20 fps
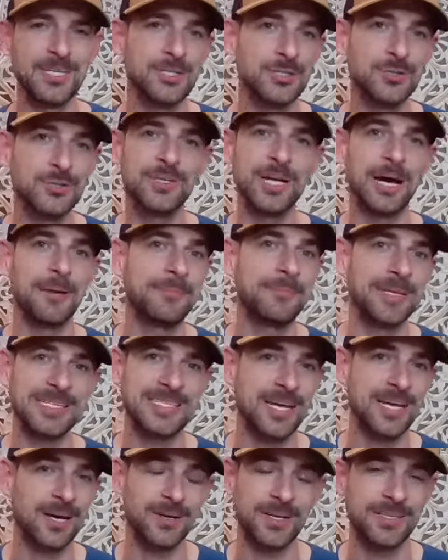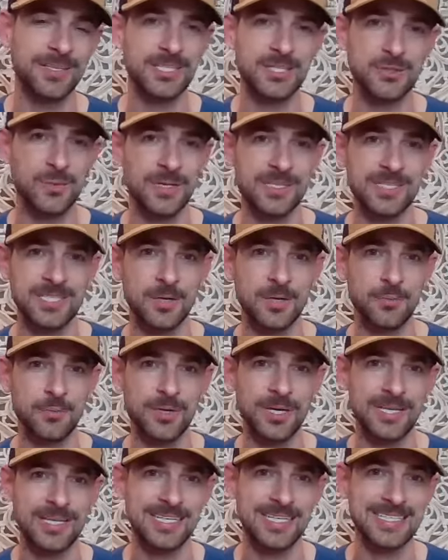Do not miss out on this What's Up
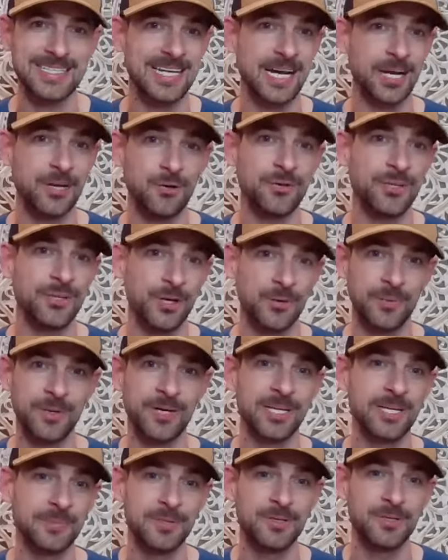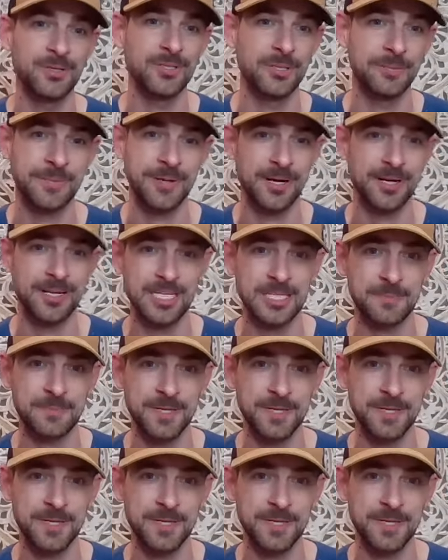Weekly, as not only are we going to be doing the Paradise